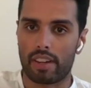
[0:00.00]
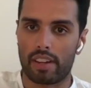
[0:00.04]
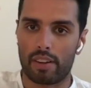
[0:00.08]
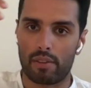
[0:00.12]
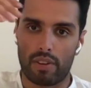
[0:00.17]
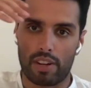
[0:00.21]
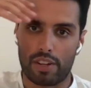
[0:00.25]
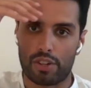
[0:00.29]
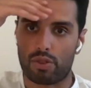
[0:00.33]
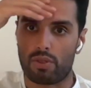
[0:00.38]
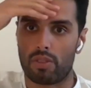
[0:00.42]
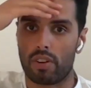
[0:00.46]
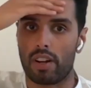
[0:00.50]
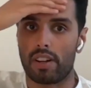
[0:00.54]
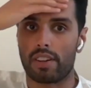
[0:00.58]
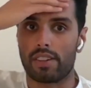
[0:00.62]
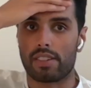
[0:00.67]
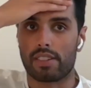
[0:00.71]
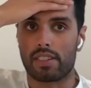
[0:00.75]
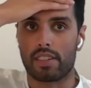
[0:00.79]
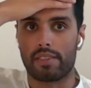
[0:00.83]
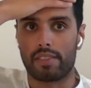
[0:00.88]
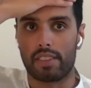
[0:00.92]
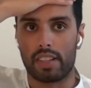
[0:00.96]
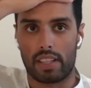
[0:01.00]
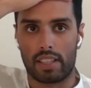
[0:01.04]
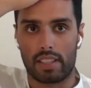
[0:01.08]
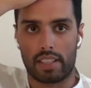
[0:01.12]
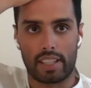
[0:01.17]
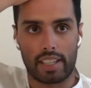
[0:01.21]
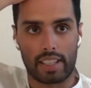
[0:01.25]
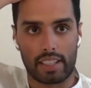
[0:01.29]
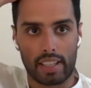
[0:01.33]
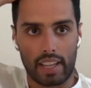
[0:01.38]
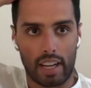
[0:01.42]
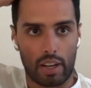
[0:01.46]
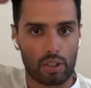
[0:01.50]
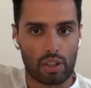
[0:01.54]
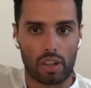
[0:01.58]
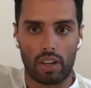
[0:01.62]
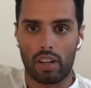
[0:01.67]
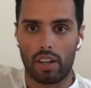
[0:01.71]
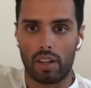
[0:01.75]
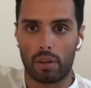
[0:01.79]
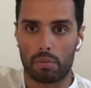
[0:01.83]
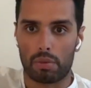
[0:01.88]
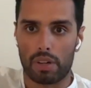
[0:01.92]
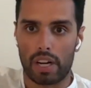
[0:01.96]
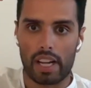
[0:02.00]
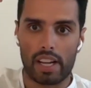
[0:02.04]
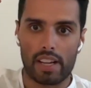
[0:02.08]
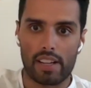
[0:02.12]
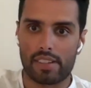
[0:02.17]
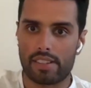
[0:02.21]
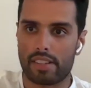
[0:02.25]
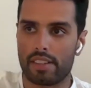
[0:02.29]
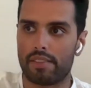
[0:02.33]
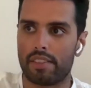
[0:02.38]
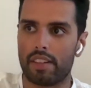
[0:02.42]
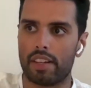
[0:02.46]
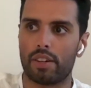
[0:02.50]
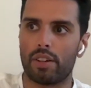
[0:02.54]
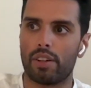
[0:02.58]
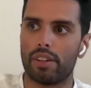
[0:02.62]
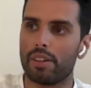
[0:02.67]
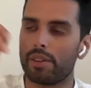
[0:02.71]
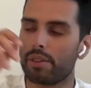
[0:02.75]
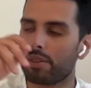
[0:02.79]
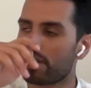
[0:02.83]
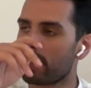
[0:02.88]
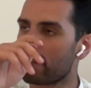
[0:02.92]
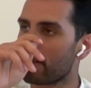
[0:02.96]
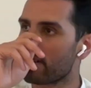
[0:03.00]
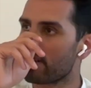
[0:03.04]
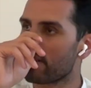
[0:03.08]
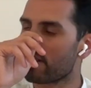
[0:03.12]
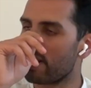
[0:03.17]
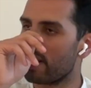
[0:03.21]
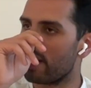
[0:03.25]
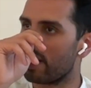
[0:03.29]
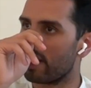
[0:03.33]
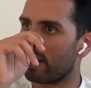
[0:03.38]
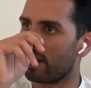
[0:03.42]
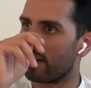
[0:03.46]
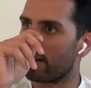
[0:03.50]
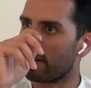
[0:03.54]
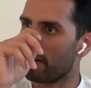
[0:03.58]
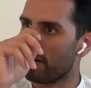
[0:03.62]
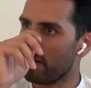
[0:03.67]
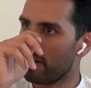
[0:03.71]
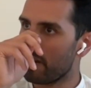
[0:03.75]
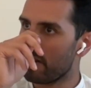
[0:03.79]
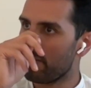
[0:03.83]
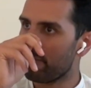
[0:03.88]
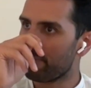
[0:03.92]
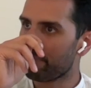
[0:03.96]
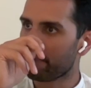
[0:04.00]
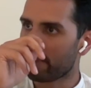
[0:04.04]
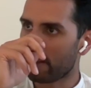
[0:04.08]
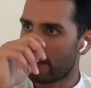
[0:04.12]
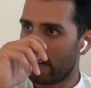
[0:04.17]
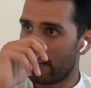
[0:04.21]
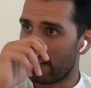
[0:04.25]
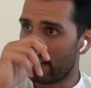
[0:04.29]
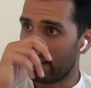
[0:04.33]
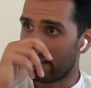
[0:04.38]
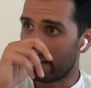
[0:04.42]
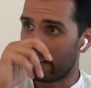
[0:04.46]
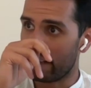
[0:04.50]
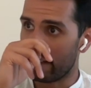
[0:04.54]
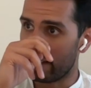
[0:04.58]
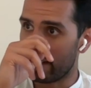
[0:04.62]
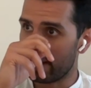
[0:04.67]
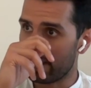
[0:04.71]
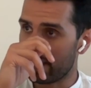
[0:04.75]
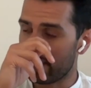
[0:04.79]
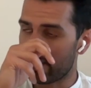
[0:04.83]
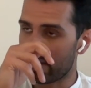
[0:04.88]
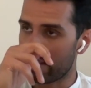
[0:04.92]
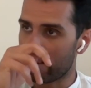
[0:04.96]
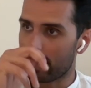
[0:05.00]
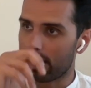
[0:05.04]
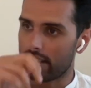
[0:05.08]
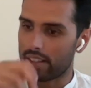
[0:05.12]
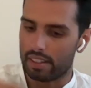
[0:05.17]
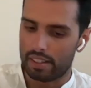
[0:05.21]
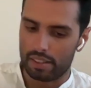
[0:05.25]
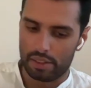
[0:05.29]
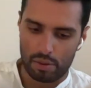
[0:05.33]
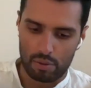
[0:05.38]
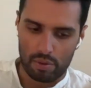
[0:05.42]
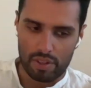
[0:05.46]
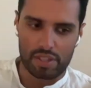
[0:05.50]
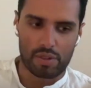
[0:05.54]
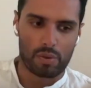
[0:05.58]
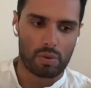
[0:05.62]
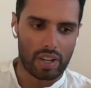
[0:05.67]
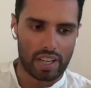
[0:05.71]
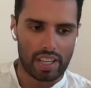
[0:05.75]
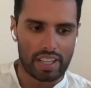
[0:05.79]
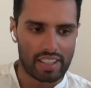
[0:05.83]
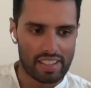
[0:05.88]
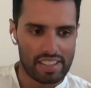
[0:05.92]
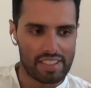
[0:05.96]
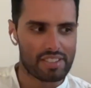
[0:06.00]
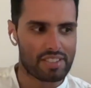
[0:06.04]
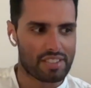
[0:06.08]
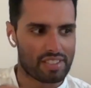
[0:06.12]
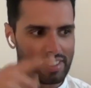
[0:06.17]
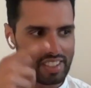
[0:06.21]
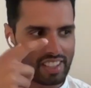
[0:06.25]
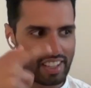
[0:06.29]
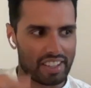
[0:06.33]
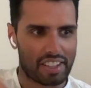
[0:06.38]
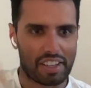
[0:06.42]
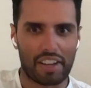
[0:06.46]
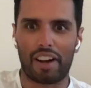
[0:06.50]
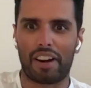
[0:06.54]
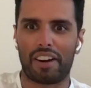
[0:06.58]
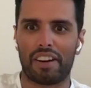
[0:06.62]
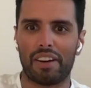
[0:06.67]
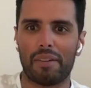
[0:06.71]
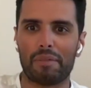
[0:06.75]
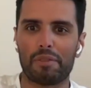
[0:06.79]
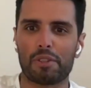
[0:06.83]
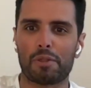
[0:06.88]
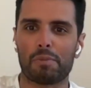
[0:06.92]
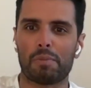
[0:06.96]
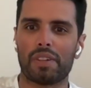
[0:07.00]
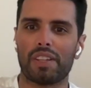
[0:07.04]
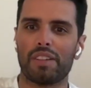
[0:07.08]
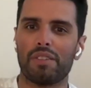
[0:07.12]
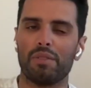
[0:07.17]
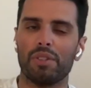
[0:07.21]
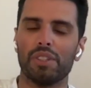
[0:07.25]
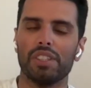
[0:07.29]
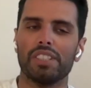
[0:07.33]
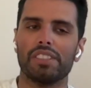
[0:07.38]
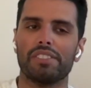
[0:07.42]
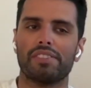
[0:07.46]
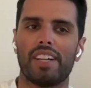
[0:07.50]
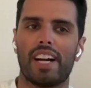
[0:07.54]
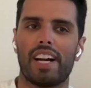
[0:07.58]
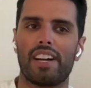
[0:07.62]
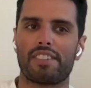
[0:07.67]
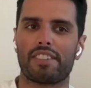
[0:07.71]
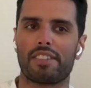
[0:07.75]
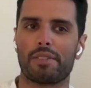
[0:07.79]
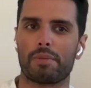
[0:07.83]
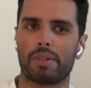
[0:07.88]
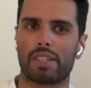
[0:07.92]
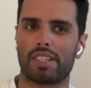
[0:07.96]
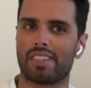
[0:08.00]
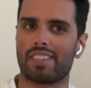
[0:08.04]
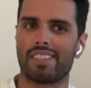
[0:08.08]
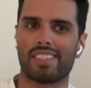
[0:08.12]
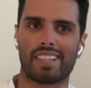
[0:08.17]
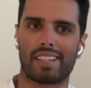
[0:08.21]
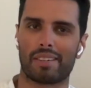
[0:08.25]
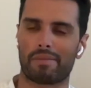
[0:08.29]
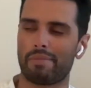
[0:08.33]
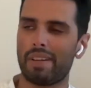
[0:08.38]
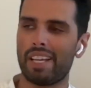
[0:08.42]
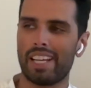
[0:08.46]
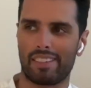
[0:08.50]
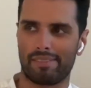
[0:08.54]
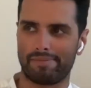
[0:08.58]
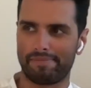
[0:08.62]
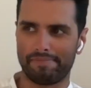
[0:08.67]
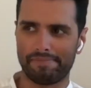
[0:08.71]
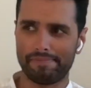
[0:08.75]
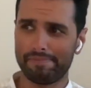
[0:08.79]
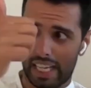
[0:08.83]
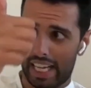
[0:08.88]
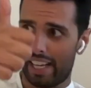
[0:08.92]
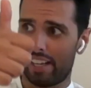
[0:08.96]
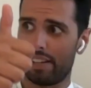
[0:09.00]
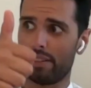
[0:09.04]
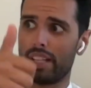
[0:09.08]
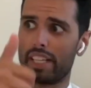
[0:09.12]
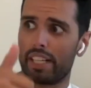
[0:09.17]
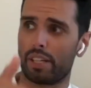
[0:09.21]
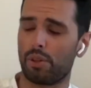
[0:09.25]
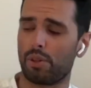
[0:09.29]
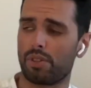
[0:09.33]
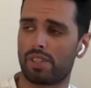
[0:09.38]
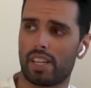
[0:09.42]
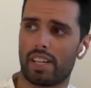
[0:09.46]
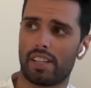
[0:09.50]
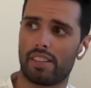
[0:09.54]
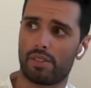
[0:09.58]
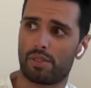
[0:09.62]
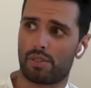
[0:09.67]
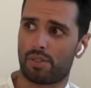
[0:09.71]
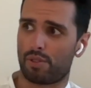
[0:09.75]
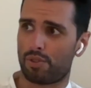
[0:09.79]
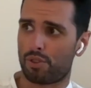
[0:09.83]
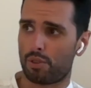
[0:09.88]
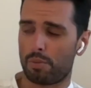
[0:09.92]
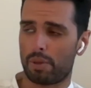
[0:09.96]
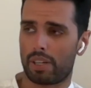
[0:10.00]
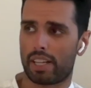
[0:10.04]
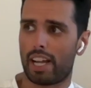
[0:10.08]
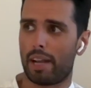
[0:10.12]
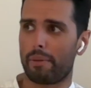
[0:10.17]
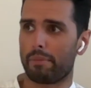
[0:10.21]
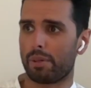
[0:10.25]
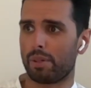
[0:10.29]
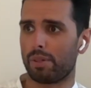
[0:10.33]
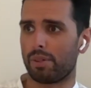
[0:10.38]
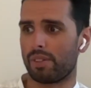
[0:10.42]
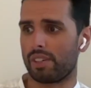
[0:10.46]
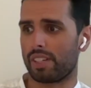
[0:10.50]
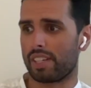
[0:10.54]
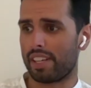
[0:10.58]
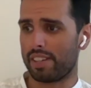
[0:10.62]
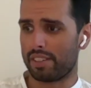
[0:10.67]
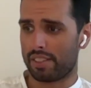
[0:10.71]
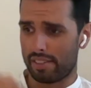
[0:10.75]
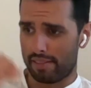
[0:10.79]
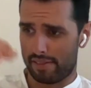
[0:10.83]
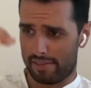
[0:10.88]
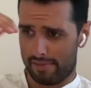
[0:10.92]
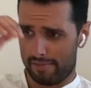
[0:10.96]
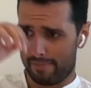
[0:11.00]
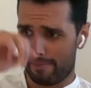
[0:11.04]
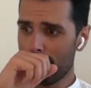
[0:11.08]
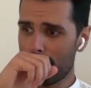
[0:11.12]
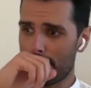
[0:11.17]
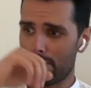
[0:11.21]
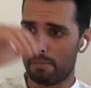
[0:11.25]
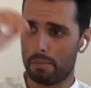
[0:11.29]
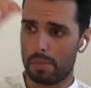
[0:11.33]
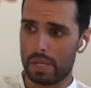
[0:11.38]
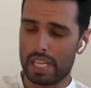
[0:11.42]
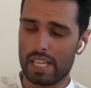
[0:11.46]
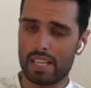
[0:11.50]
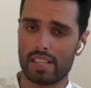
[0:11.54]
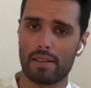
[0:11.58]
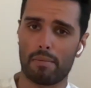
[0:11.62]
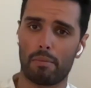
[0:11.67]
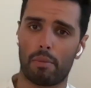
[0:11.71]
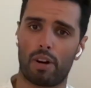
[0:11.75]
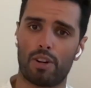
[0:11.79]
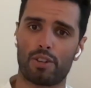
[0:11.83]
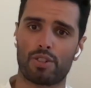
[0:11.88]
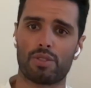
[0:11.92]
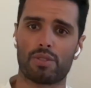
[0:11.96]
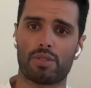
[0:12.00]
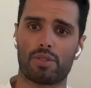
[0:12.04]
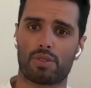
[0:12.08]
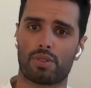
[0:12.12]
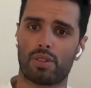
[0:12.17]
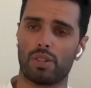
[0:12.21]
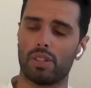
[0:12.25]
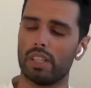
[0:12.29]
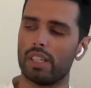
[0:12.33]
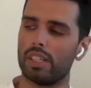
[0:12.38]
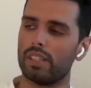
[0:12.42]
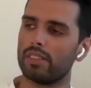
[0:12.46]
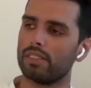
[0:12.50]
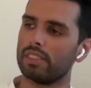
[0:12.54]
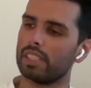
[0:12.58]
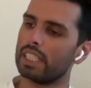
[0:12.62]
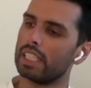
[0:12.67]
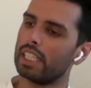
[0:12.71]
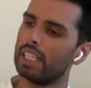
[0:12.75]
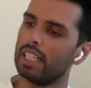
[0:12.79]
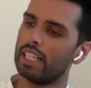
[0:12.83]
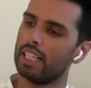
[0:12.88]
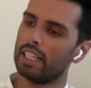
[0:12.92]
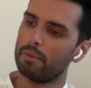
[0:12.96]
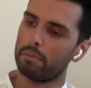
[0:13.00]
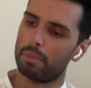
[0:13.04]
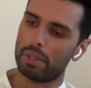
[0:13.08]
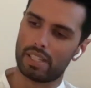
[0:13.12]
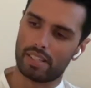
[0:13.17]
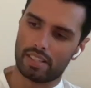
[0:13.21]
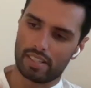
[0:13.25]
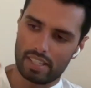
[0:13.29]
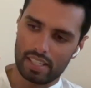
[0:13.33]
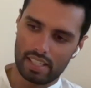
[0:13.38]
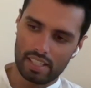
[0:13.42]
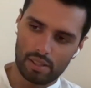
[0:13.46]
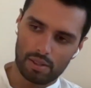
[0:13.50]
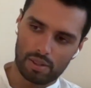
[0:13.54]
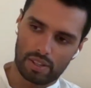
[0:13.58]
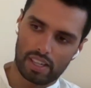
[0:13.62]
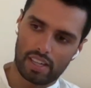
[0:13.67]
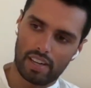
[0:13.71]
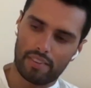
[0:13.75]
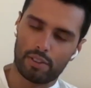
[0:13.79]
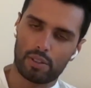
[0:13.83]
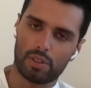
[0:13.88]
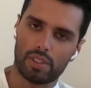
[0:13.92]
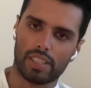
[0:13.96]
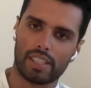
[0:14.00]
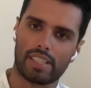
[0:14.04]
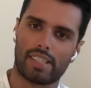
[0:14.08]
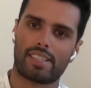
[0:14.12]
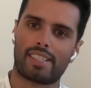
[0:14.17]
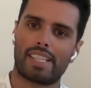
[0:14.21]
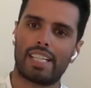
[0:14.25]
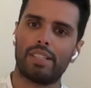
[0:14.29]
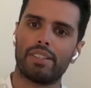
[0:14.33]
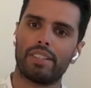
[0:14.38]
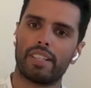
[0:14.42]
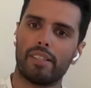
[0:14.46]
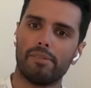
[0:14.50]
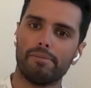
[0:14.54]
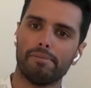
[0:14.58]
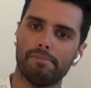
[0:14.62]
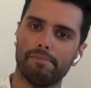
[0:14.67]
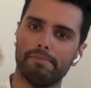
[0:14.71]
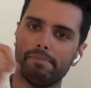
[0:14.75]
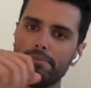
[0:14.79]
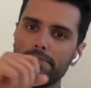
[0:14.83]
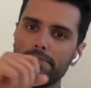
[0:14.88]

done restaurants, they've done like alcohol brands, they've done all those things. And the reason why he's kind of gotten up to speed really fast is because he's like, man, A, like you said, these are super capital intensive. B, the margins are so low. But C, you can never really sell them.